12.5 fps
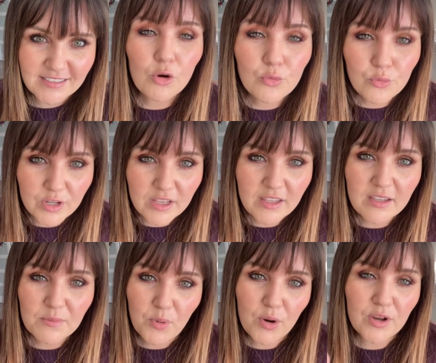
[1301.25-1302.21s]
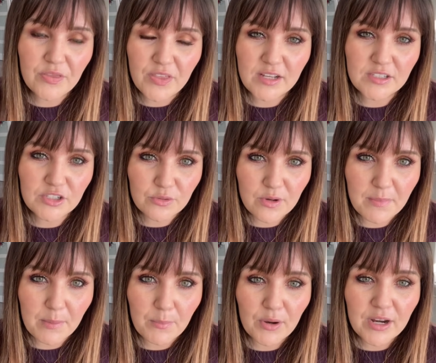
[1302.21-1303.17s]
A really important thing to
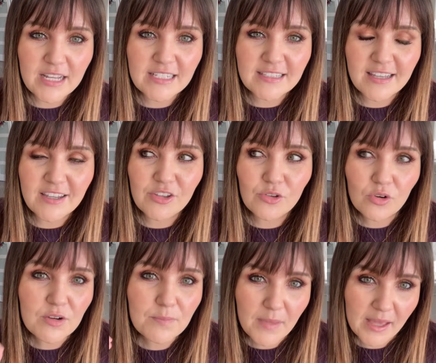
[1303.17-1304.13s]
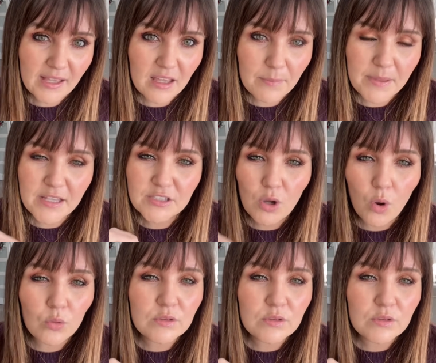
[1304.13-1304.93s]
remember is that your makeup is